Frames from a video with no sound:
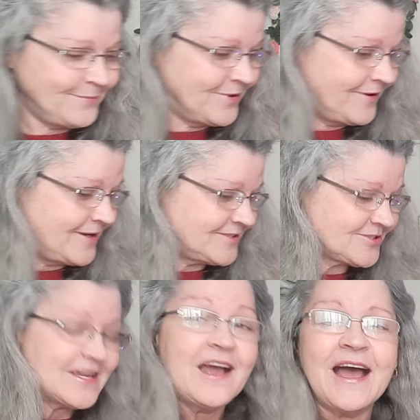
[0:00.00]
bunch.
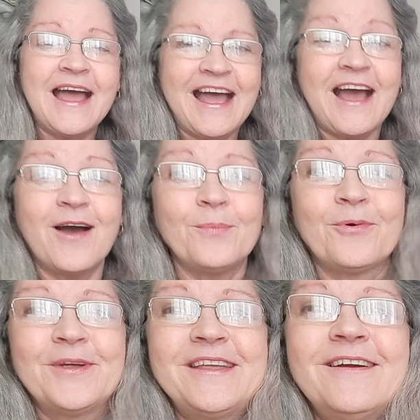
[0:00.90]
I'll
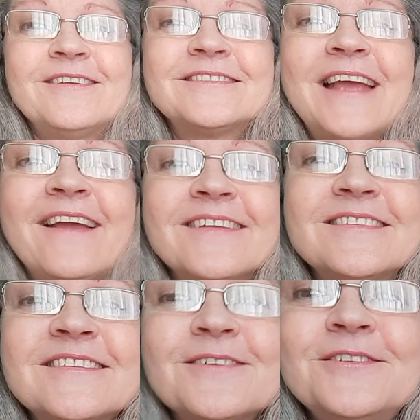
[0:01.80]
bring y'all down
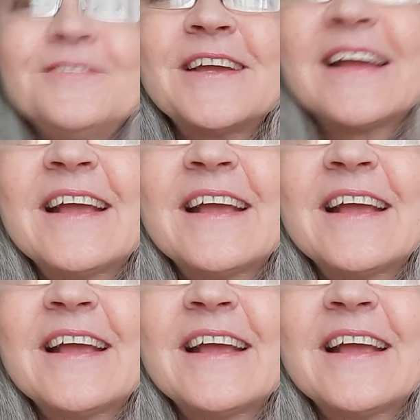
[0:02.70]
so you can